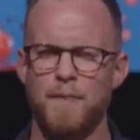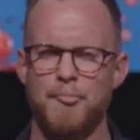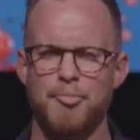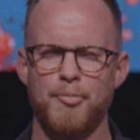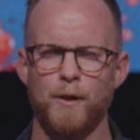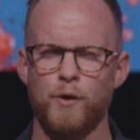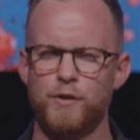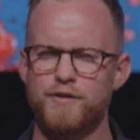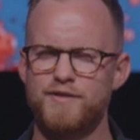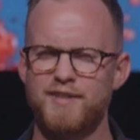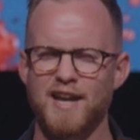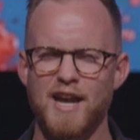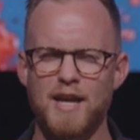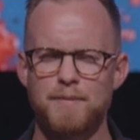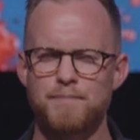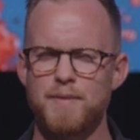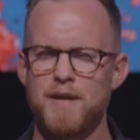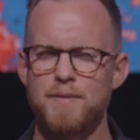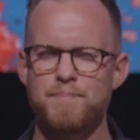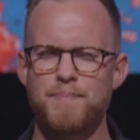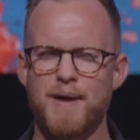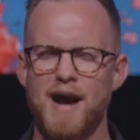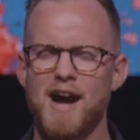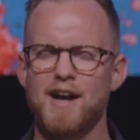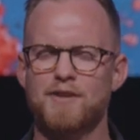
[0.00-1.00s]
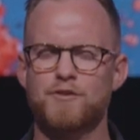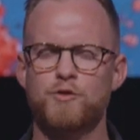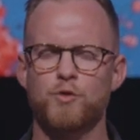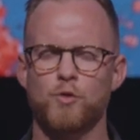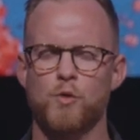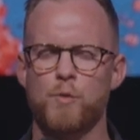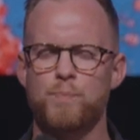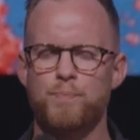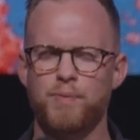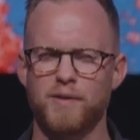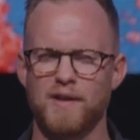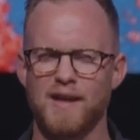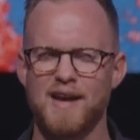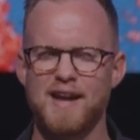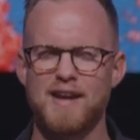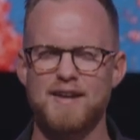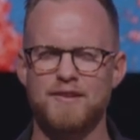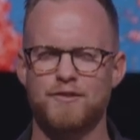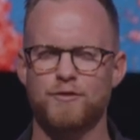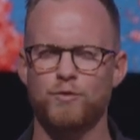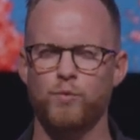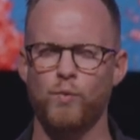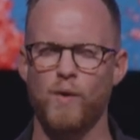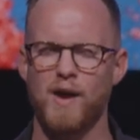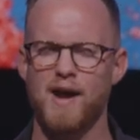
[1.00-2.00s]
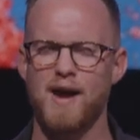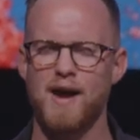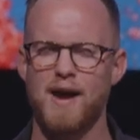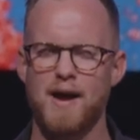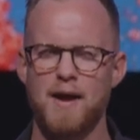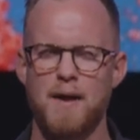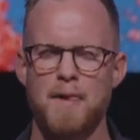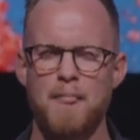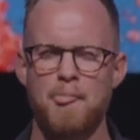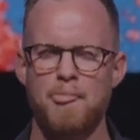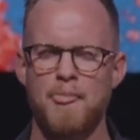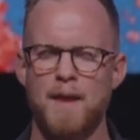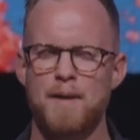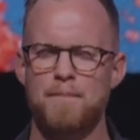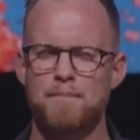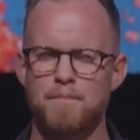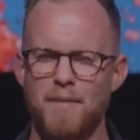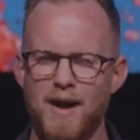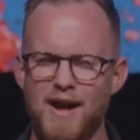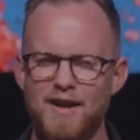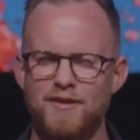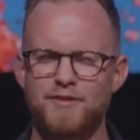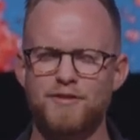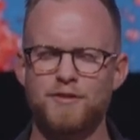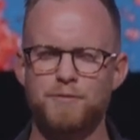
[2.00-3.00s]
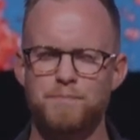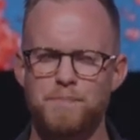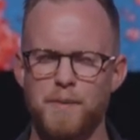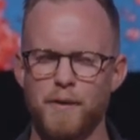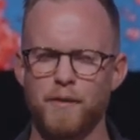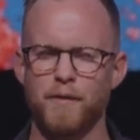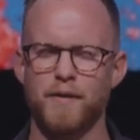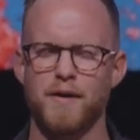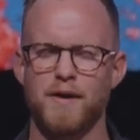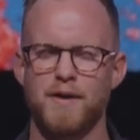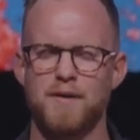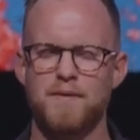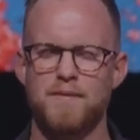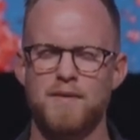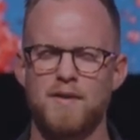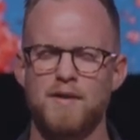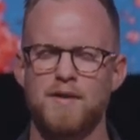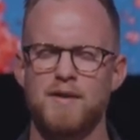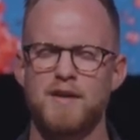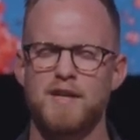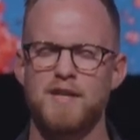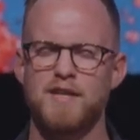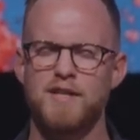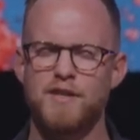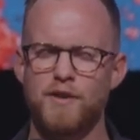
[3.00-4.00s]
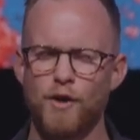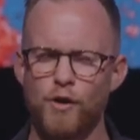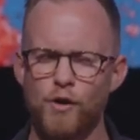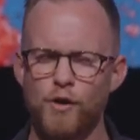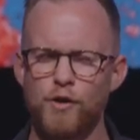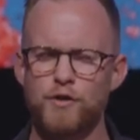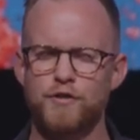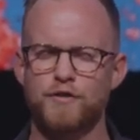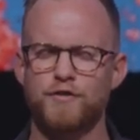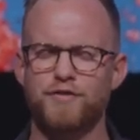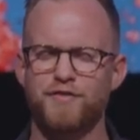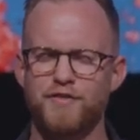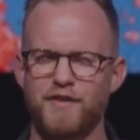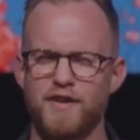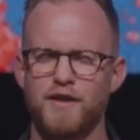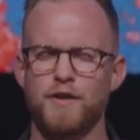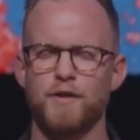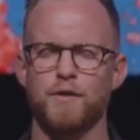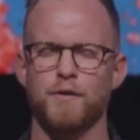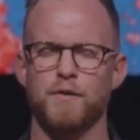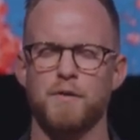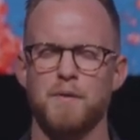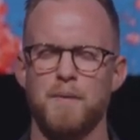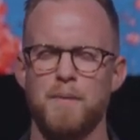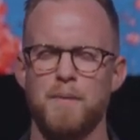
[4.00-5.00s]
Lord, take me back to a place where my spirit yearns for you.